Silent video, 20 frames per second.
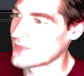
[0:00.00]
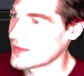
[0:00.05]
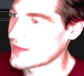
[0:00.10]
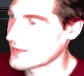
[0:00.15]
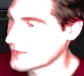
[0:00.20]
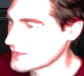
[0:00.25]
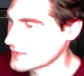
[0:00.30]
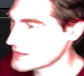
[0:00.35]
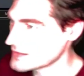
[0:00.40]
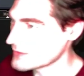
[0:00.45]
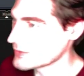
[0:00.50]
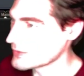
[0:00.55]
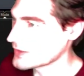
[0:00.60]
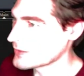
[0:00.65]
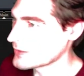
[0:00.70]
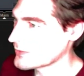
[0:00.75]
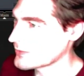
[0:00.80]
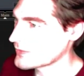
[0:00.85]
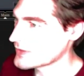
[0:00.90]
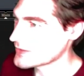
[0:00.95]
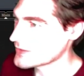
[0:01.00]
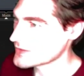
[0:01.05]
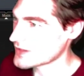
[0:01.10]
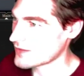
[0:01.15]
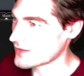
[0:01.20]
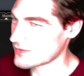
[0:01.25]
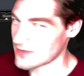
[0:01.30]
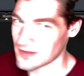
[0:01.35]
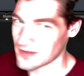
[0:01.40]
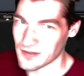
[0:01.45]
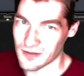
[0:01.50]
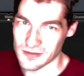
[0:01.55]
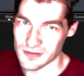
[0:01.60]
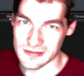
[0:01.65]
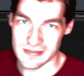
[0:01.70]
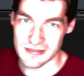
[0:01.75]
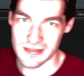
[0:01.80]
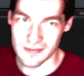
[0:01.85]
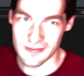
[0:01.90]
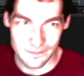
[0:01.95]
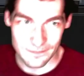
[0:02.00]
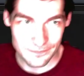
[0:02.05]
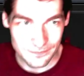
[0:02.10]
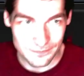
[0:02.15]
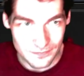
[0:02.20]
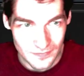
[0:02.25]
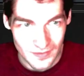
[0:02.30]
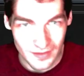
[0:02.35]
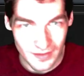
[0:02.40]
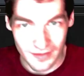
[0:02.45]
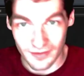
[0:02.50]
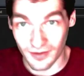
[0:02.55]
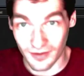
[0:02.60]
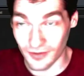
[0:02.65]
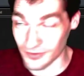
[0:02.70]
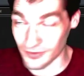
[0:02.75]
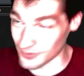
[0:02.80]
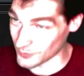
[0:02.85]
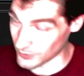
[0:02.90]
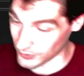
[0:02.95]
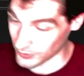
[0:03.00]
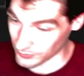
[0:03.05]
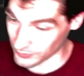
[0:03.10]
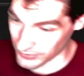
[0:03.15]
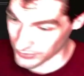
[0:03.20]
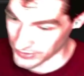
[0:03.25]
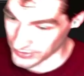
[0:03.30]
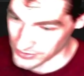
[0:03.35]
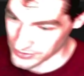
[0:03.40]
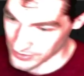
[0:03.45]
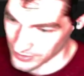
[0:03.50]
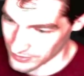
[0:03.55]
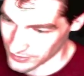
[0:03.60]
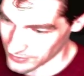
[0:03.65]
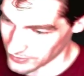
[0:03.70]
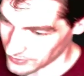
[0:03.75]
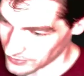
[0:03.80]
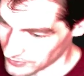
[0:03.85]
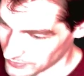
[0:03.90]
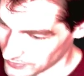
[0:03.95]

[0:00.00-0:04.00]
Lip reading: See what he reveals off of the Narset. An Underworld Breach. Uh-oh.